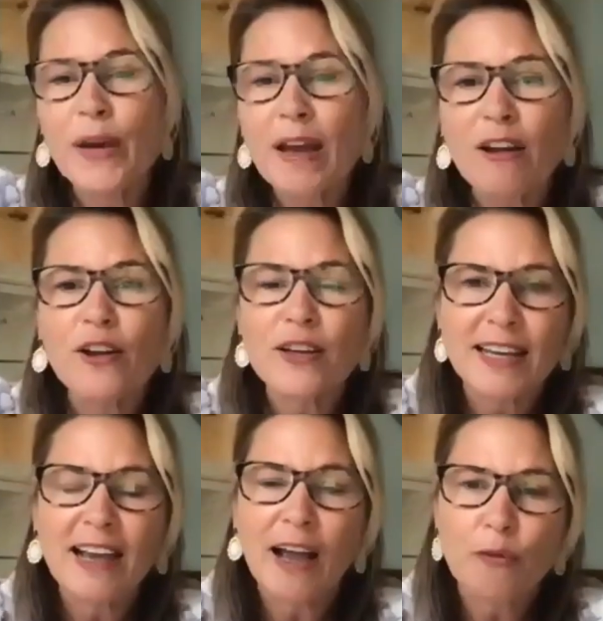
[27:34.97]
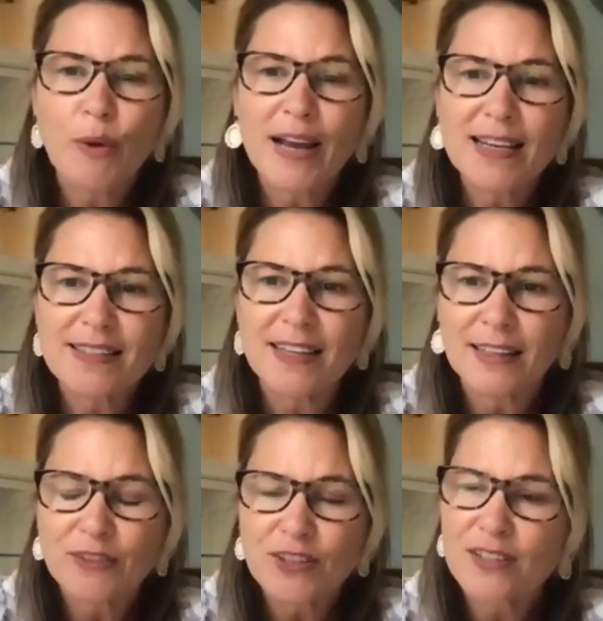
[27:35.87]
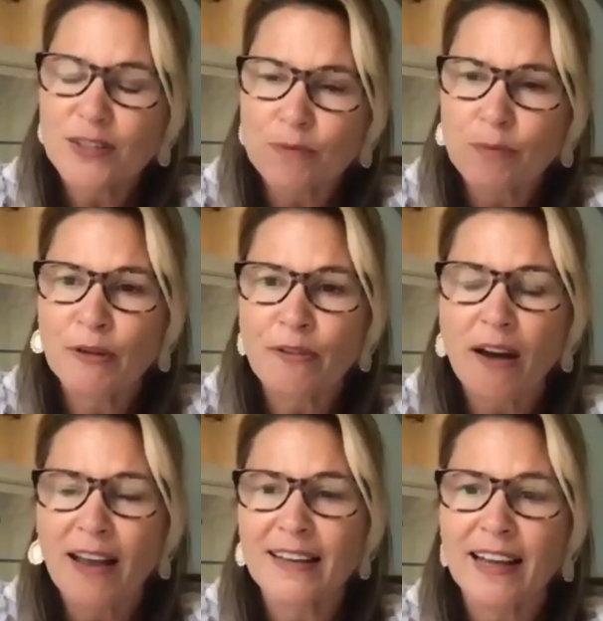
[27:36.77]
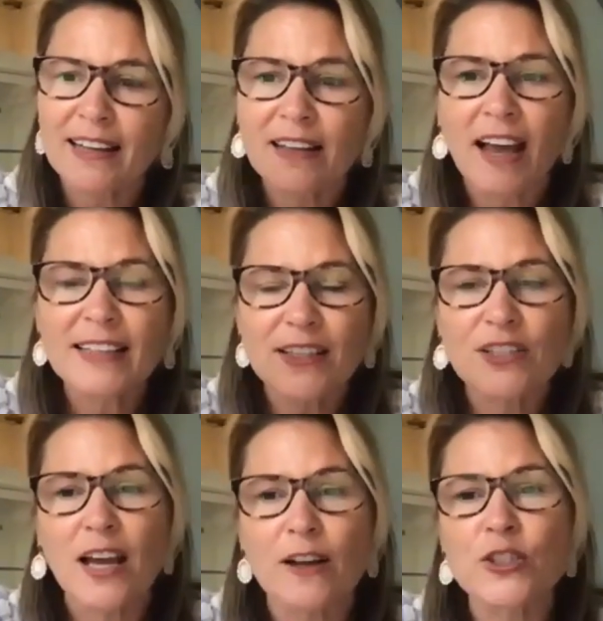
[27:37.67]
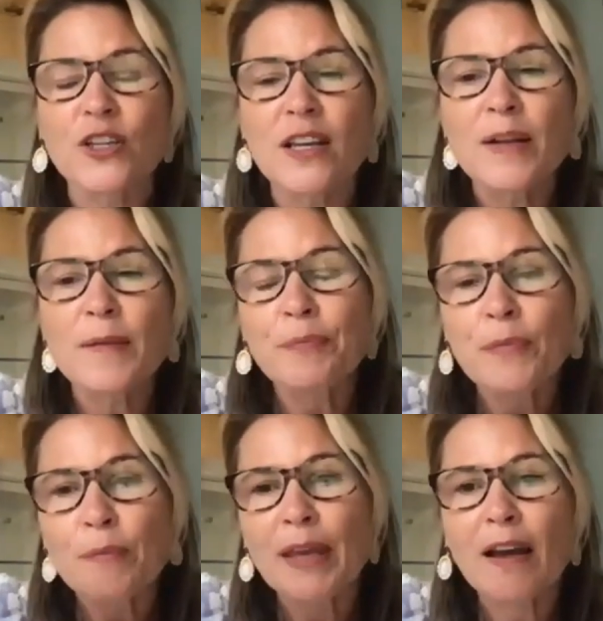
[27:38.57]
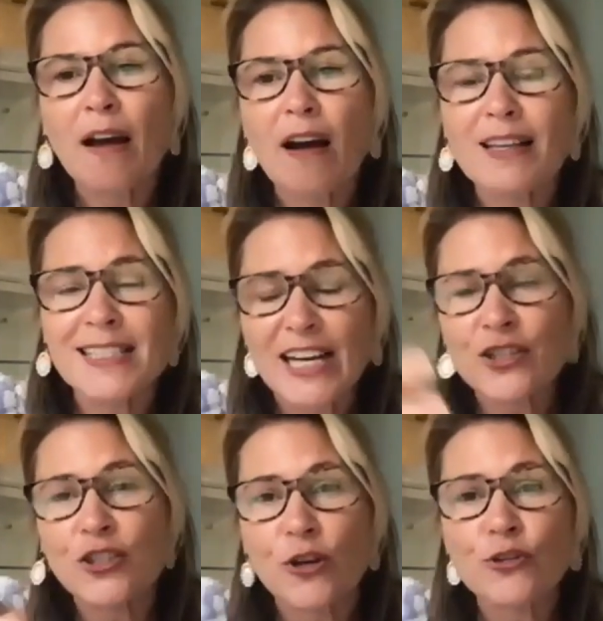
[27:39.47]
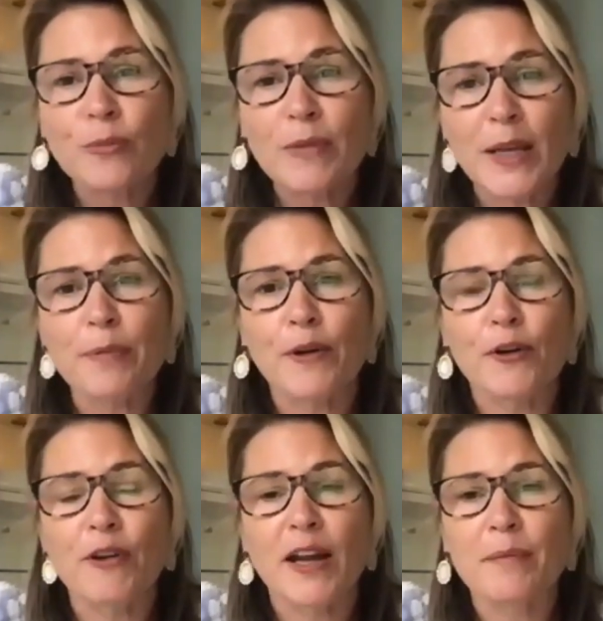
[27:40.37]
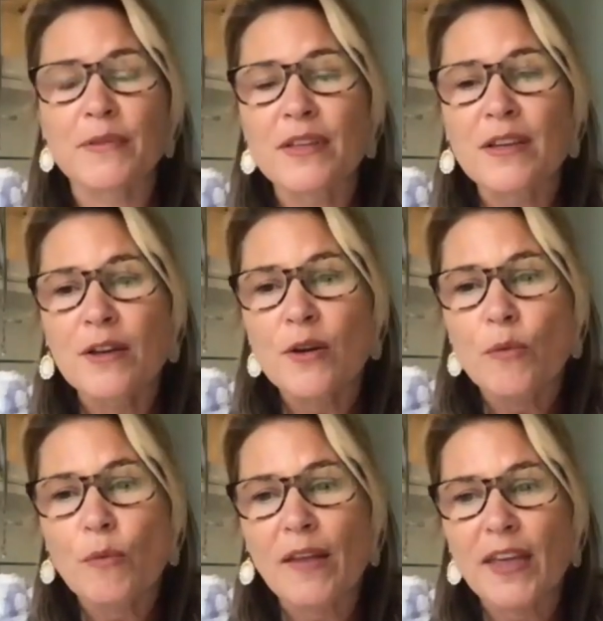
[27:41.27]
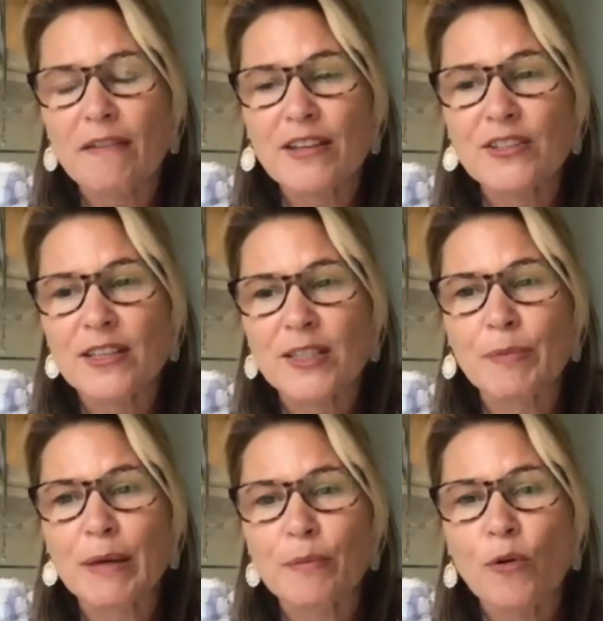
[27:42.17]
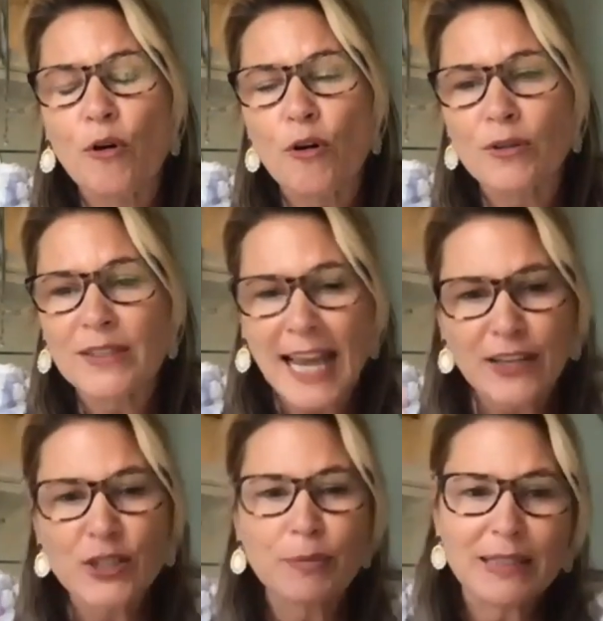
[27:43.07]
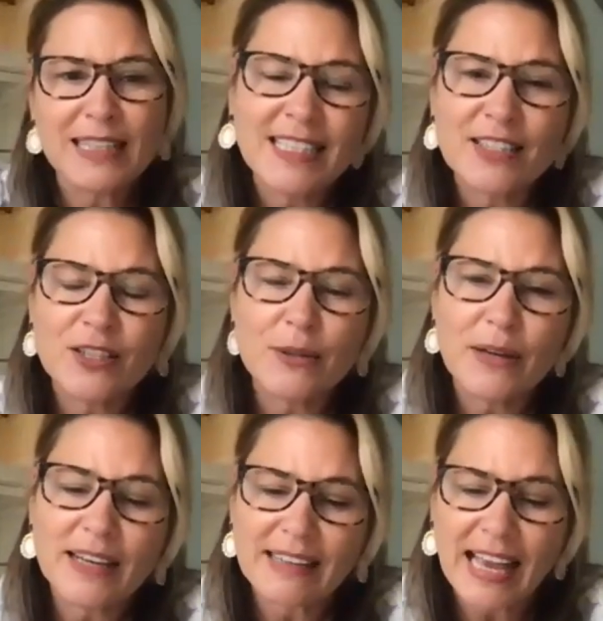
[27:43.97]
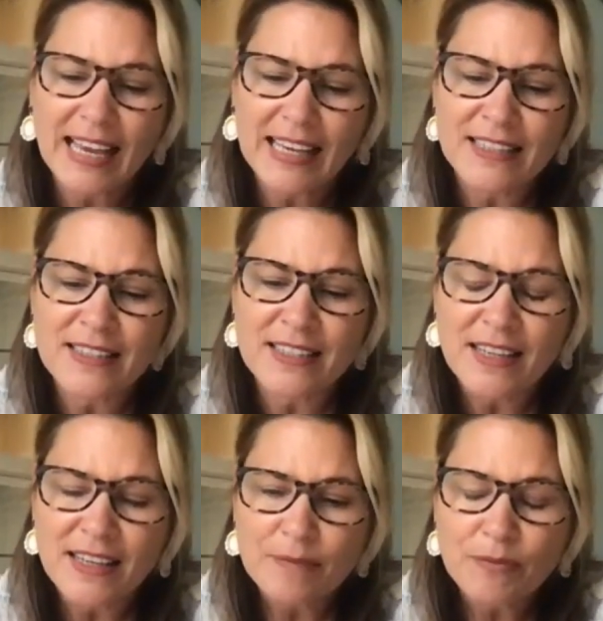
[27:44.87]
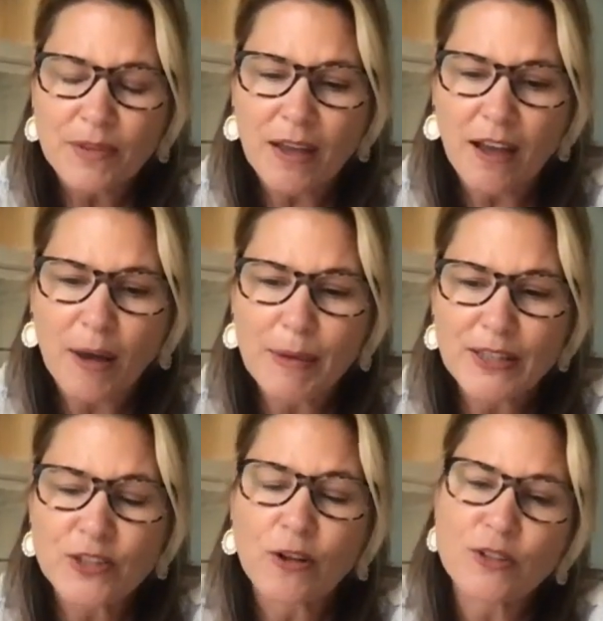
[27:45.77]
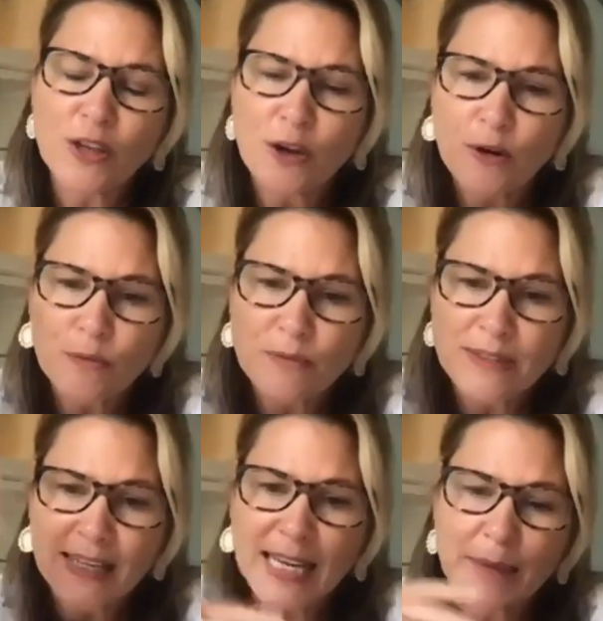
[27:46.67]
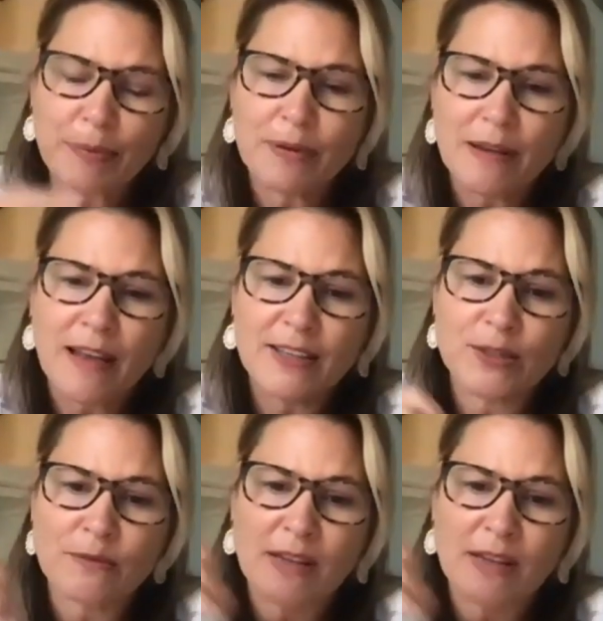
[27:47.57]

are looking at ways to kind of just provide like lighter touch PR/social media programs where there is just a bit more tangibility to it, and it's not so deep as